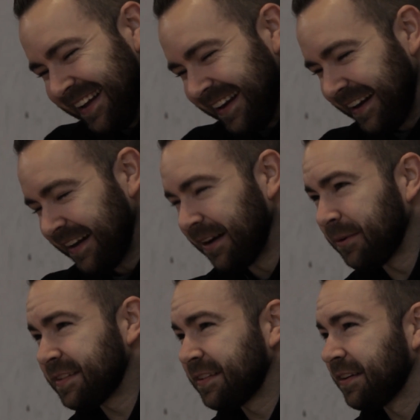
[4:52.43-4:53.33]

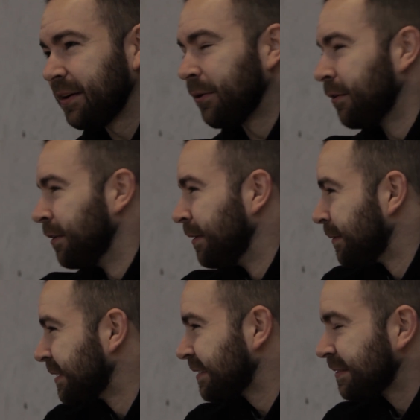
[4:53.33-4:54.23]
What's to go over?
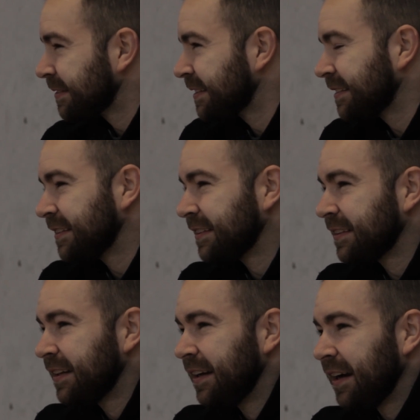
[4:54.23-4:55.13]

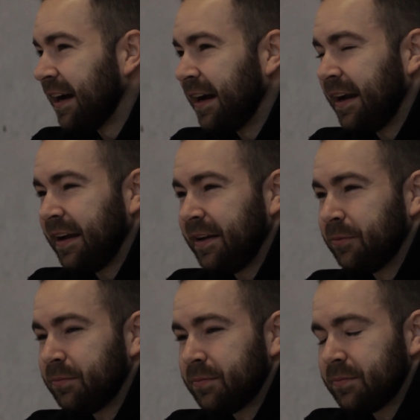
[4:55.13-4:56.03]

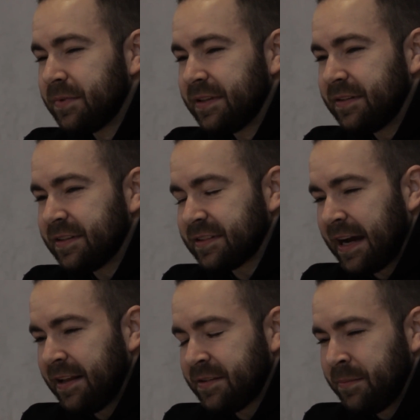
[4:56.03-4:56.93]
I
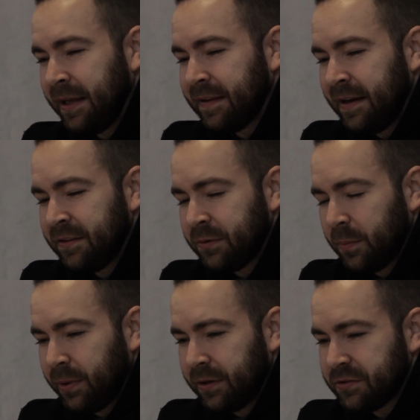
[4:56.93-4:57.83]
decided to make that into a
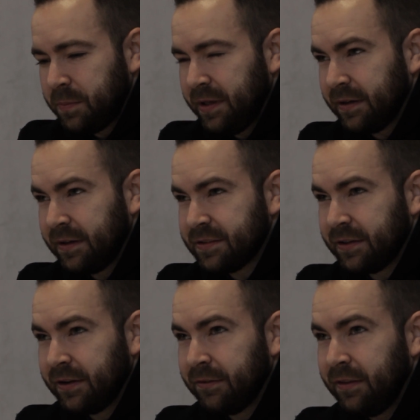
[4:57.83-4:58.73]
post because
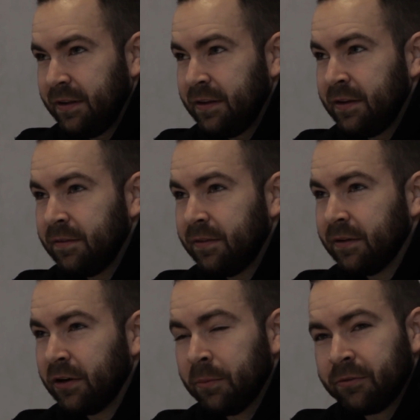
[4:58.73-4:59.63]
of the
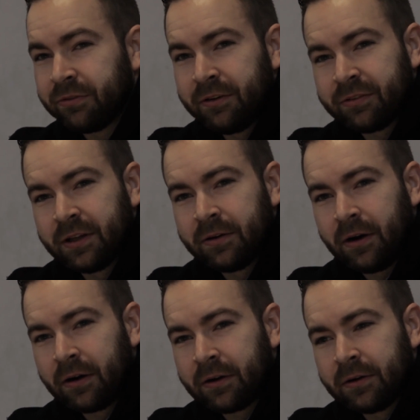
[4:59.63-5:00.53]
Urban Free Flow
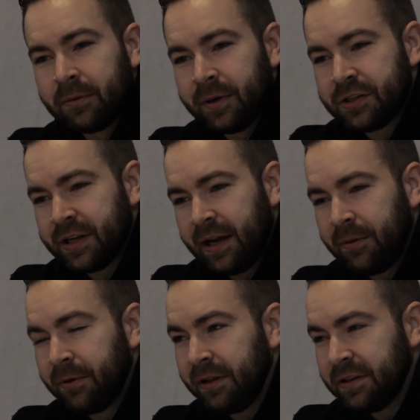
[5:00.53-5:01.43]
article, which I
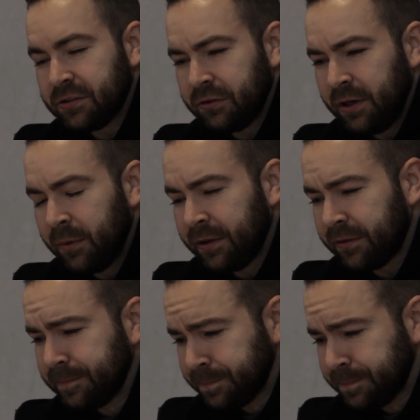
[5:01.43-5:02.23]
really disagreed with,